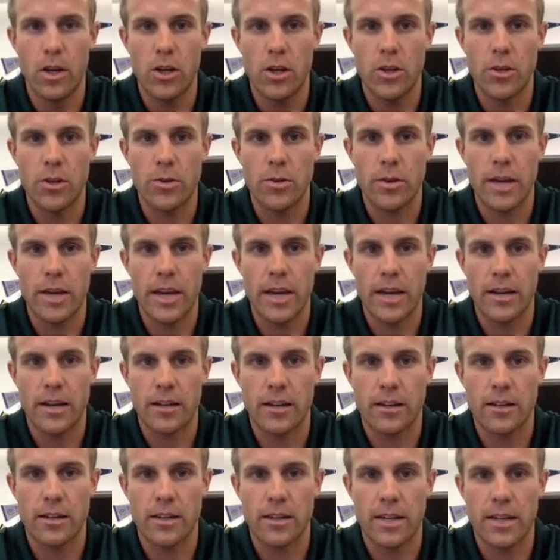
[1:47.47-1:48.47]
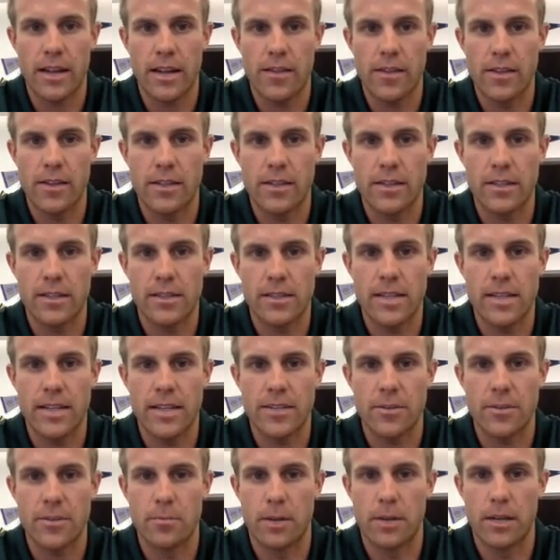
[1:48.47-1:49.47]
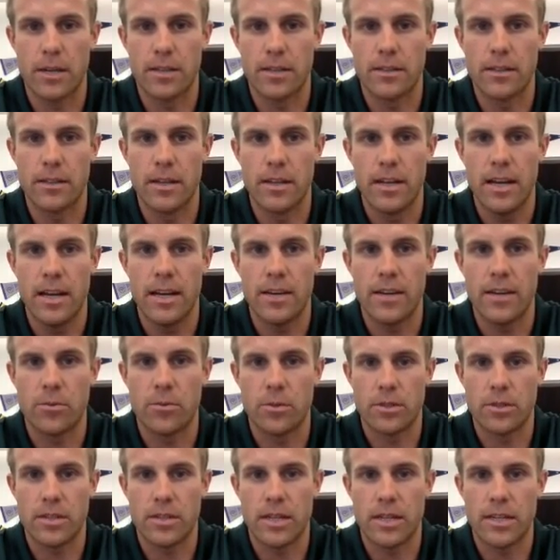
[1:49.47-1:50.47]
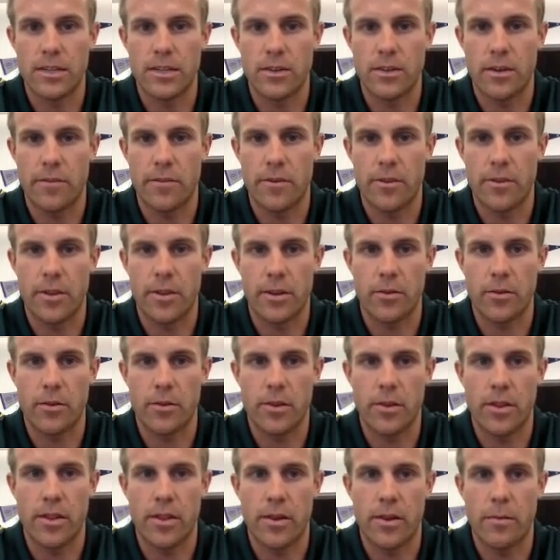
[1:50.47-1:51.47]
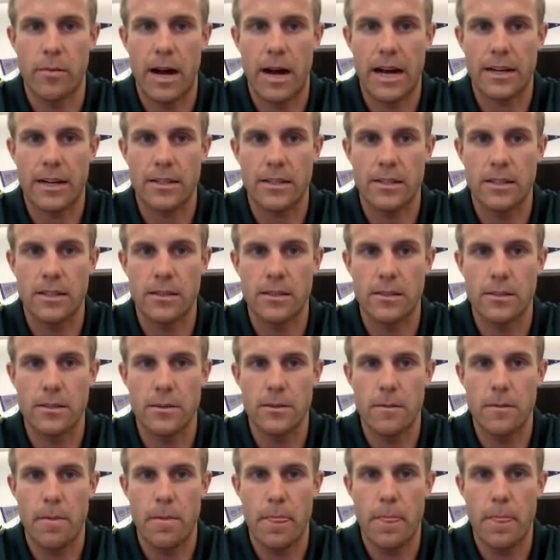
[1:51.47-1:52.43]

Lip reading: you can click on this Center button and it will center everything within their boxes.